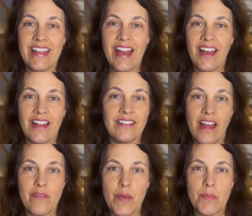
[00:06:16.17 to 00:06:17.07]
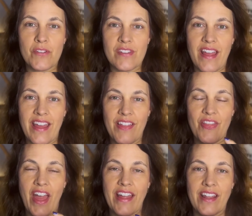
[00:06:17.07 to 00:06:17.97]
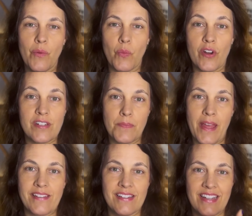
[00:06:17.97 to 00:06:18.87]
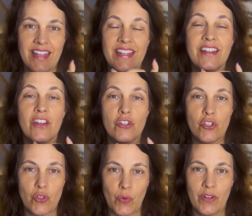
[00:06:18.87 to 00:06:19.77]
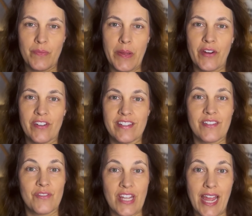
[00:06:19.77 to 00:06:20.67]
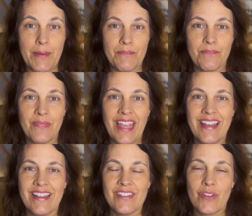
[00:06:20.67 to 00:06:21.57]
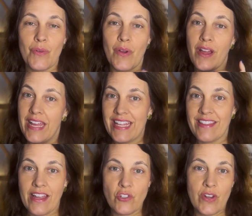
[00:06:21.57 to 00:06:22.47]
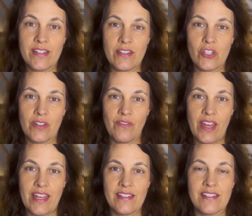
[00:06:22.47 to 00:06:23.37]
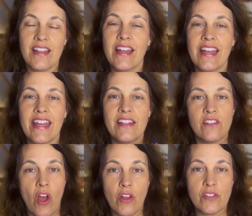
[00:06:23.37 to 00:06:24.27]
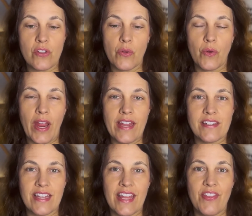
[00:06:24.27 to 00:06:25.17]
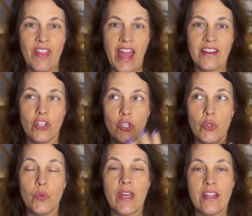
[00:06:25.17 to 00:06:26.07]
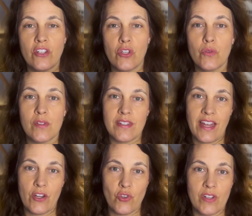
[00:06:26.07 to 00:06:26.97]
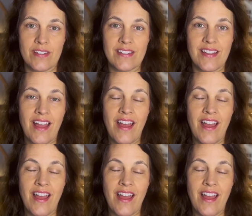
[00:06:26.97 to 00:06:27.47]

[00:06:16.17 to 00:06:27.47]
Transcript: a lot of people say that it worked best in short periods of time. So in that transition phase, it's also great in that you can use nitrous